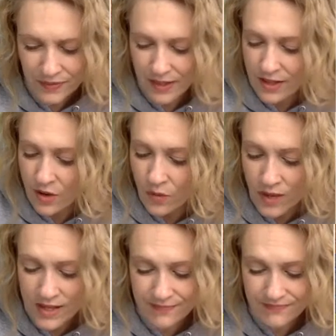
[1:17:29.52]
You know
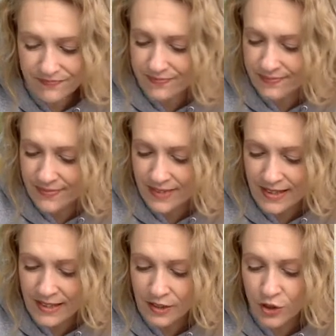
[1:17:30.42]
what?
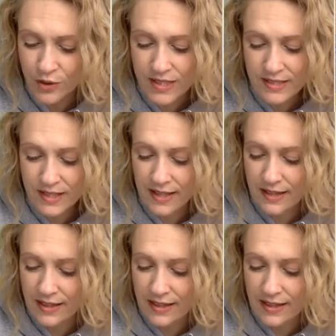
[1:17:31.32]
Little treats like